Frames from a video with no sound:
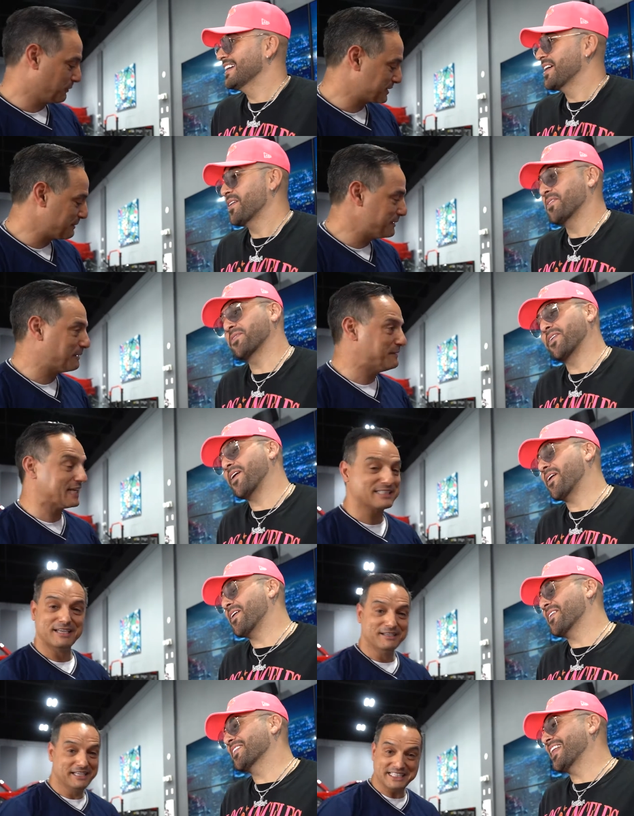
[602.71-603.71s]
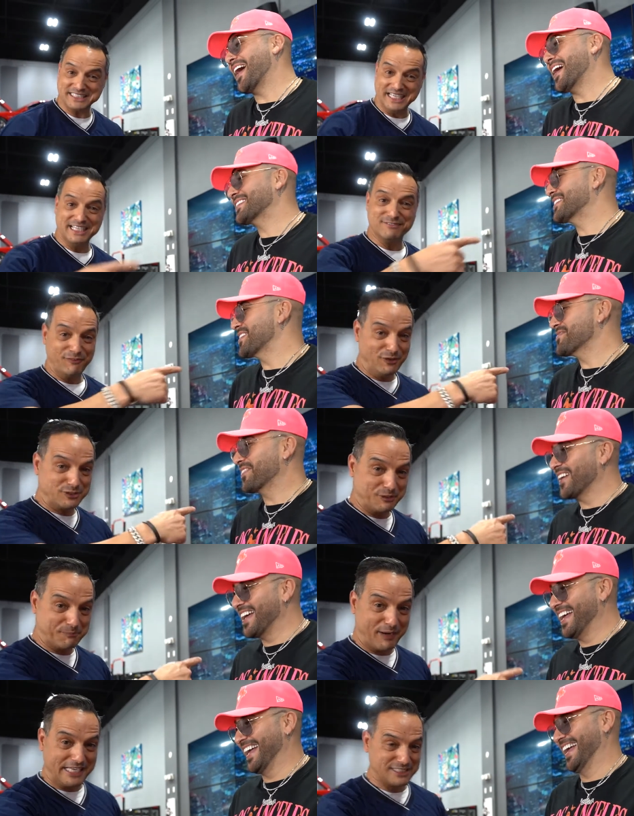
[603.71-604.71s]
Speaker 1: What's coming up well, next? This kid is full of
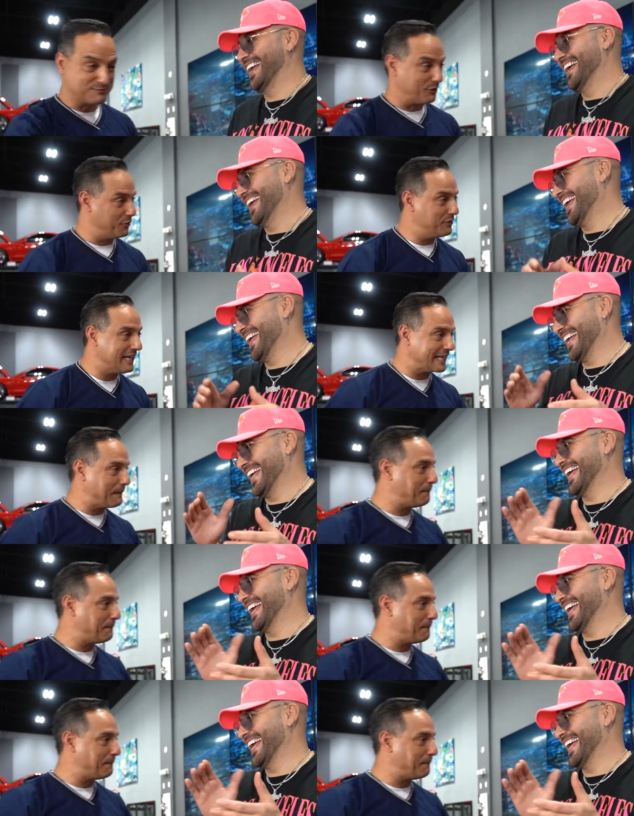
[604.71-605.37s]
surprises, bro. You're like a